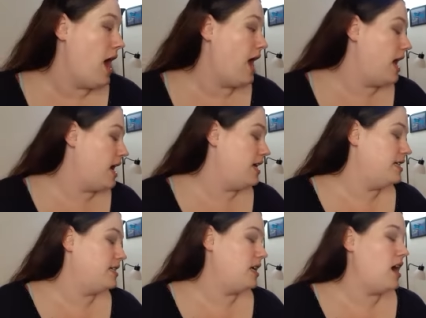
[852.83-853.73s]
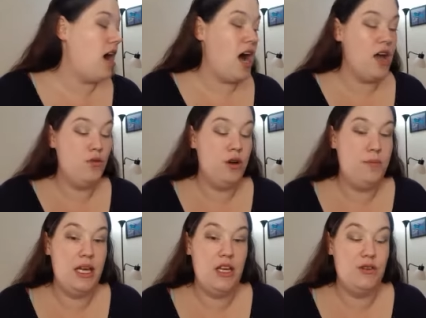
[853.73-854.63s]
And I will
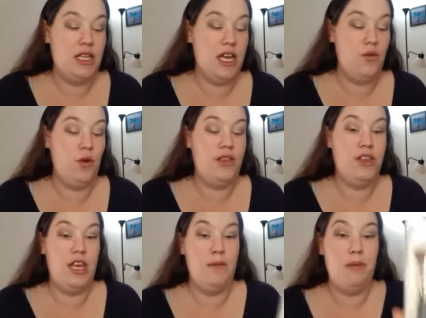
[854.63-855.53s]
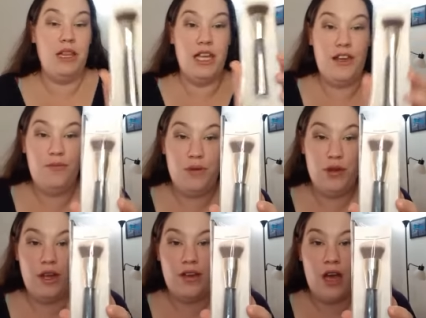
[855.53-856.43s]
be using it with the Believe
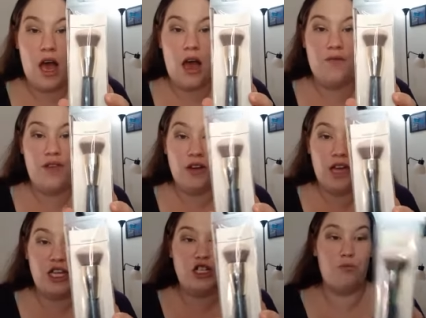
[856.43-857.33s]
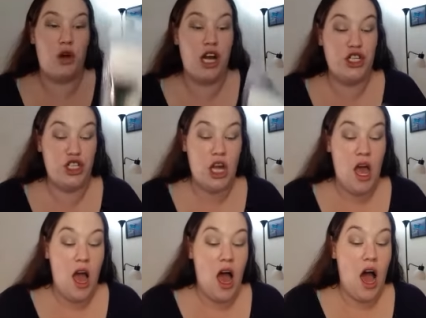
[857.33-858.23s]
Beauty um, foundation brush.
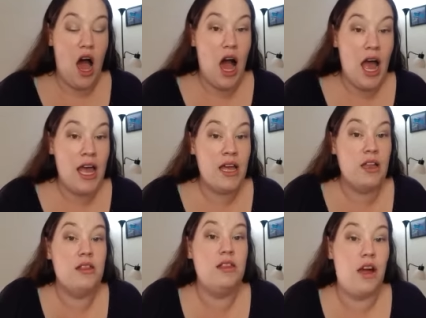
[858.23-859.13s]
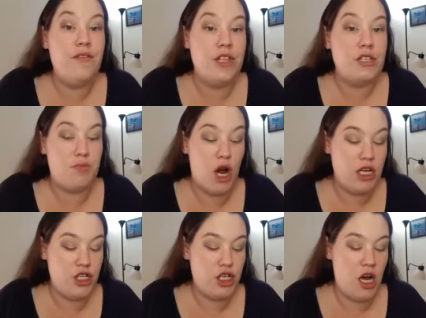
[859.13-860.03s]
I love this
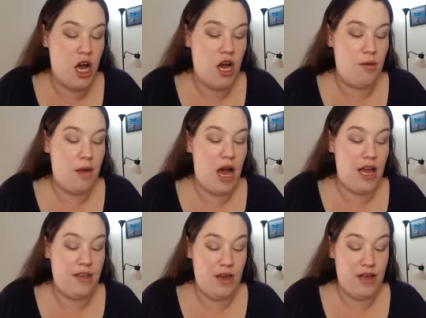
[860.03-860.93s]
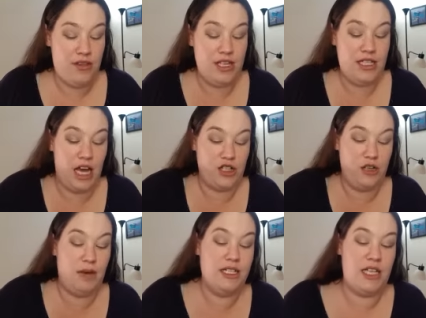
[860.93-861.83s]
brush. Um, I This is
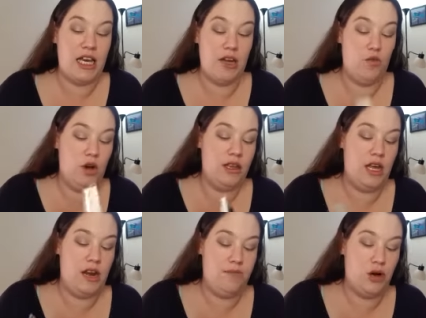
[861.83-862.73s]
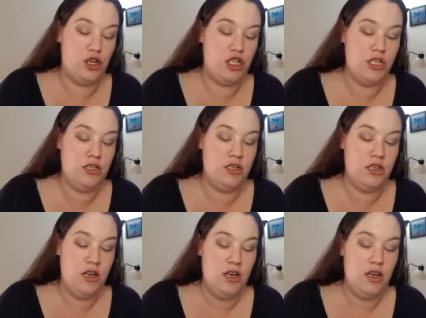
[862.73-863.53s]
actually my second one that I've purchased,